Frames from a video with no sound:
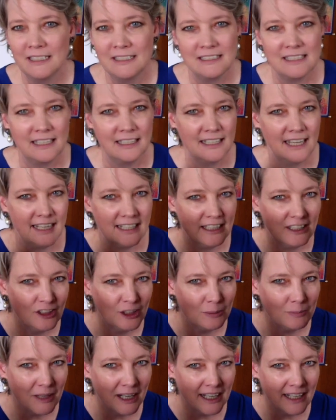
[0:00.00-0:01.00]
delighting
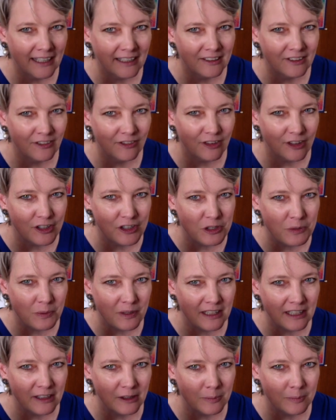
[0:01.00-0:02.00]
your mind first
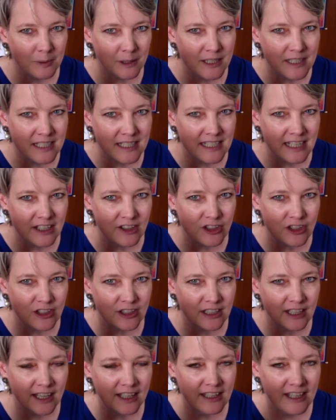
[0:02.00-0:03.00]
with a little
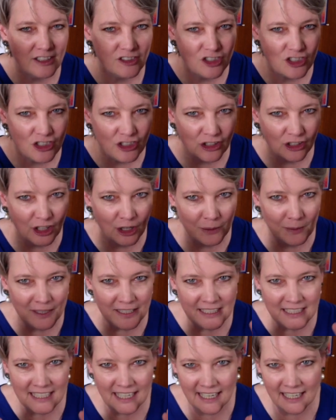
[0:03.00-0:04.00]
presentation, and then
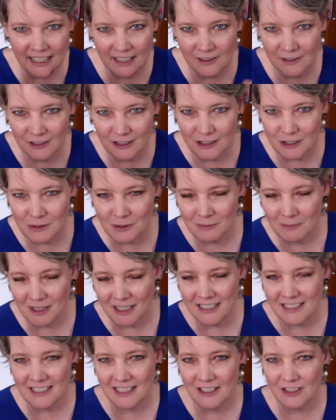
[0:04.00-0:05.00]
slowing down into a
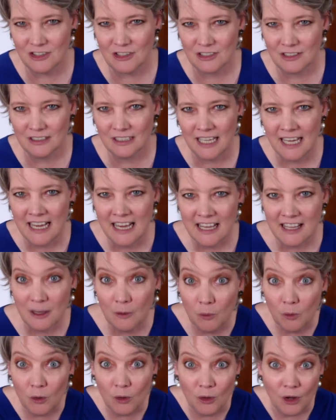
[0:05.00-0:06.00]
meditation.
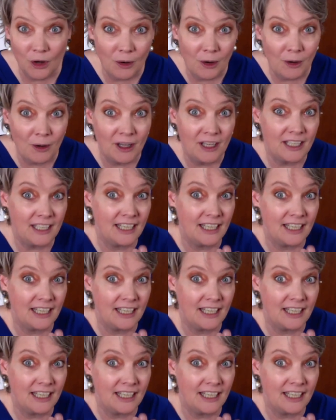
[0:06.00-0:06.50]
Then we'll uh,